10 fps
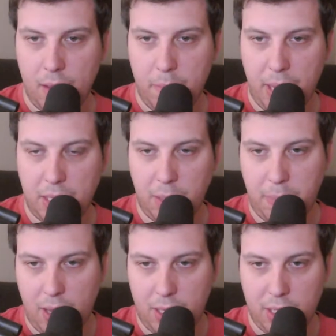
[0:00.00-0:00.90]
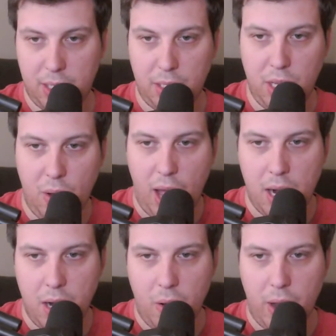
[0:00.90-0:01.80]
Basic Politics says, yo, I
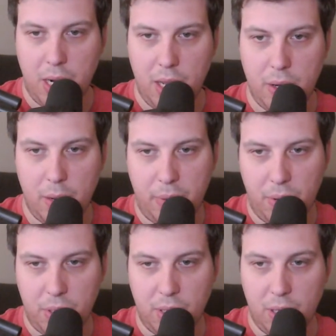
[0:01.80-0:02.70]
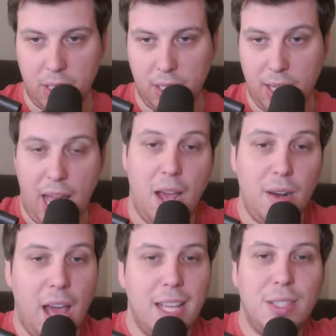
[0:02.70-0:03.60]
had no idea you did a post show. This is lit. How
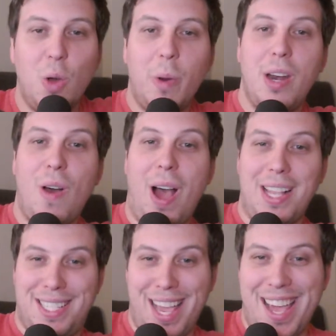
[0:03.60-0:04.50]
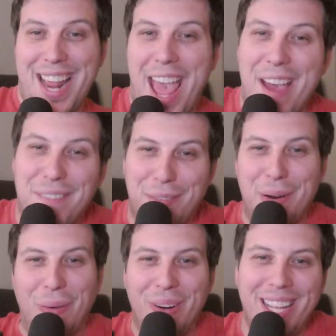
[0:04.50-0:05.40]
does nobody know? I say it
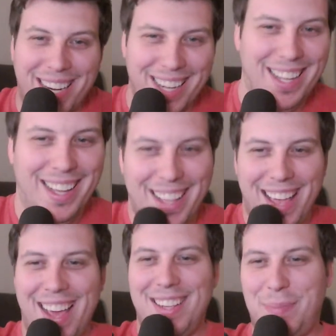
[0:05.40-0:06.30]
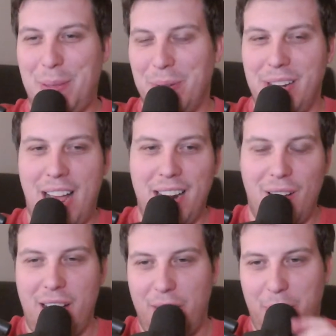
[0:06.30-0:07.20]
every week. How does people not
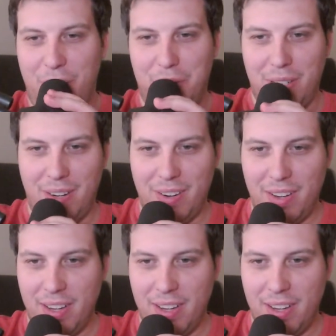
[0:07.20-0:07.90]
know I have a post show?